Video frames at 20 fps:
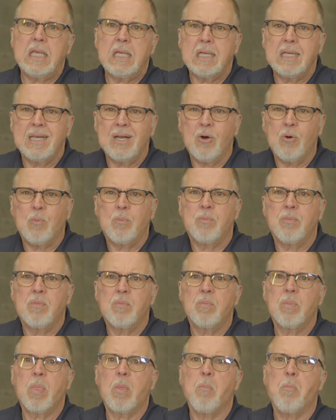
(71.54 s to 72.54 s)
you know,
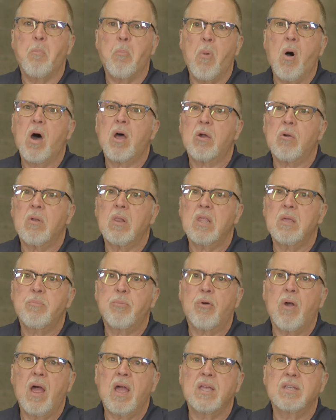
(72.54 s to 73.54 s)
moderately
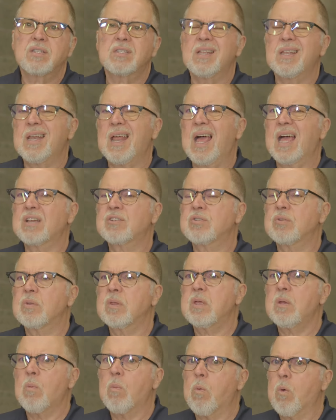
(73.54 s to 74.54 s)
priced that
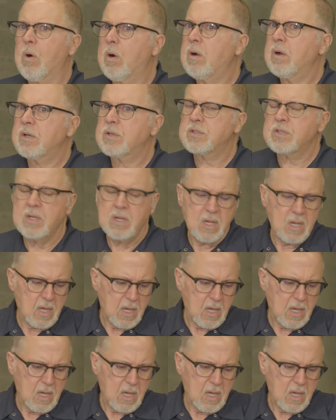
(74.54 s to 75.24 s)
actually works,